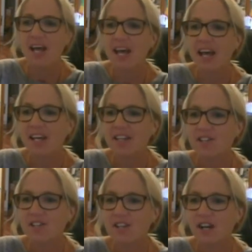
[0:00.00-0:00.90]

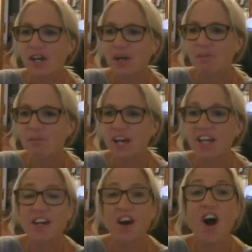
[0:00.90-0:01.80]
and that
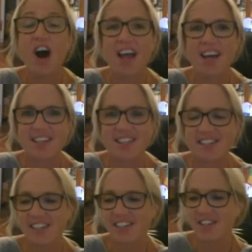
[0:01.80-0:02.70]
higher
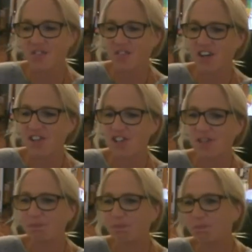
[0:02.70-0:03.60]
executive
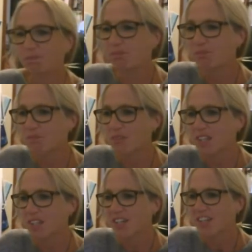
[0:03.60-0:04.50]
function.
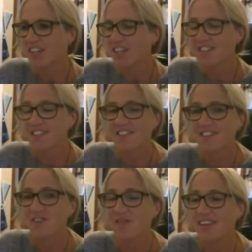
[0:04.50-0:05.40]
So they're
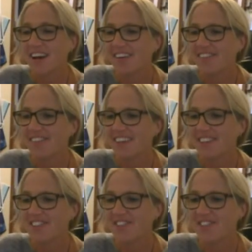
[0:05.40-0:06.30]
not without
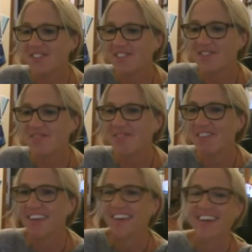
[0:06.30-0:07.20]
excuse.
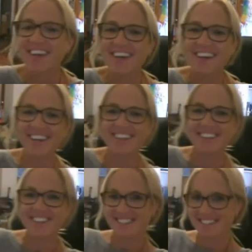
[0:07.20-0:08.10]

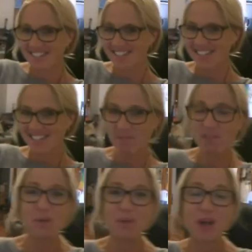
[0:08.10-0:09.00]
Some of
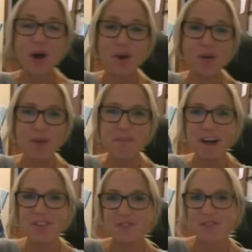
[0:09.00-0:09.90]
what we know
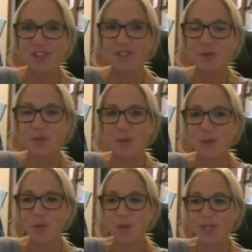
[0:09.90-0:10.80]
about the frontal
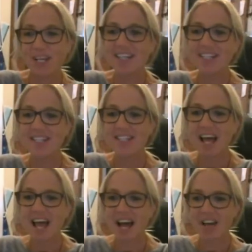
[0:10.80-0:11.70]
cortex,
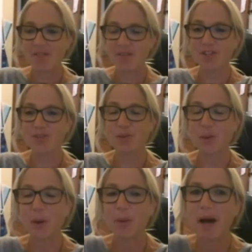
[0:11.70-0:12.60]
the frontal
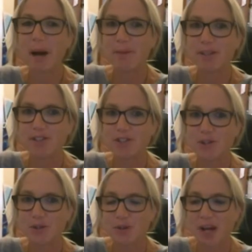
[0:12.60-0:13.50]
lobe, happened
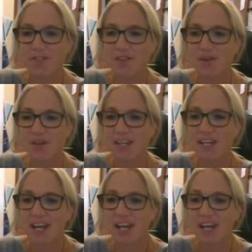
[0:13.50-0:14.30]
through a very